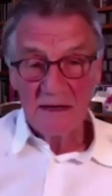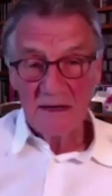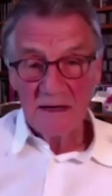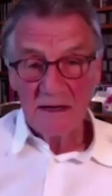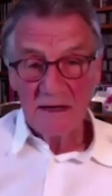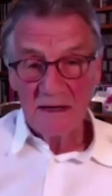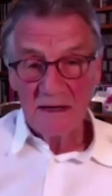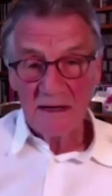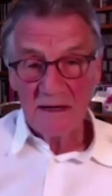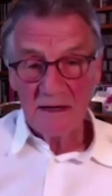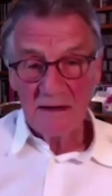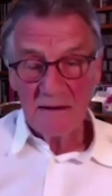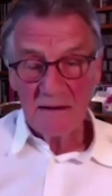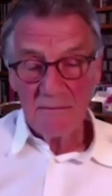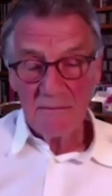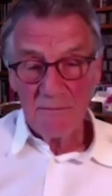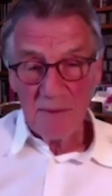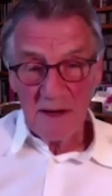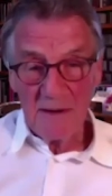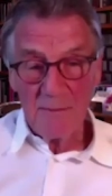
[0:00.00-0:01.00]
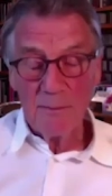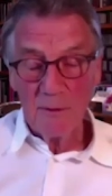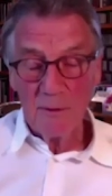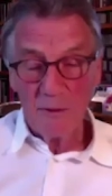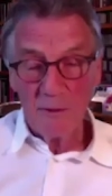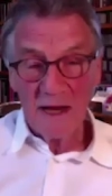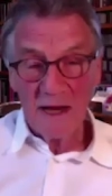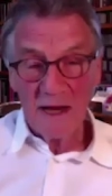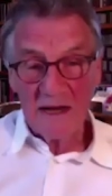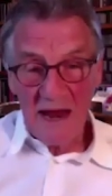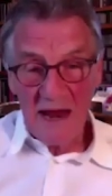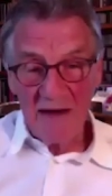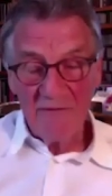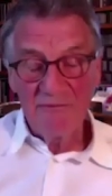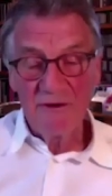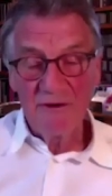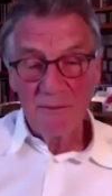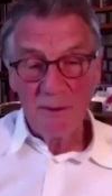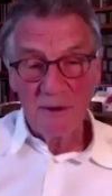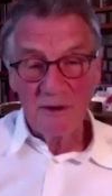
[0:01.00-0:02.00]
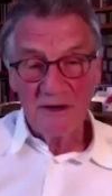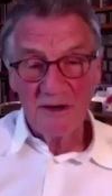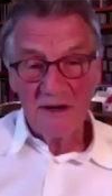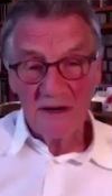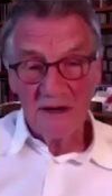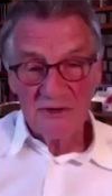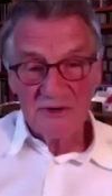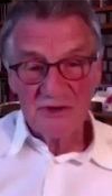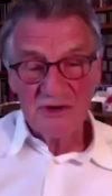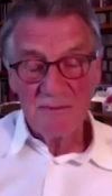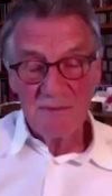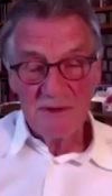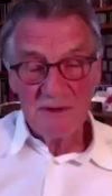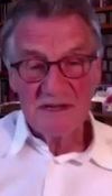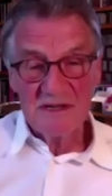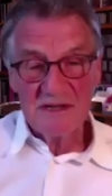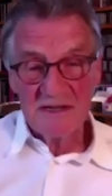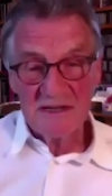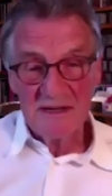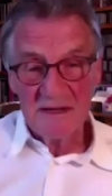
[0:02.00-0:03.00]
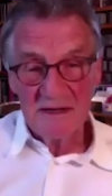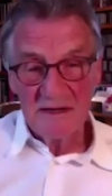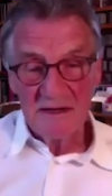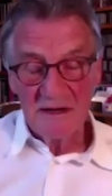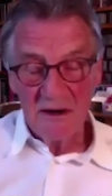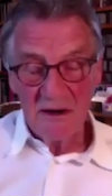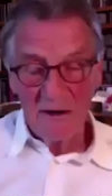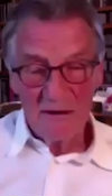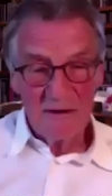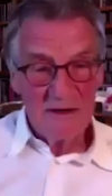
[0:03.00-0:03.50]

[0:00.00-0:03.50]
uh, people, and everybody contributed uh,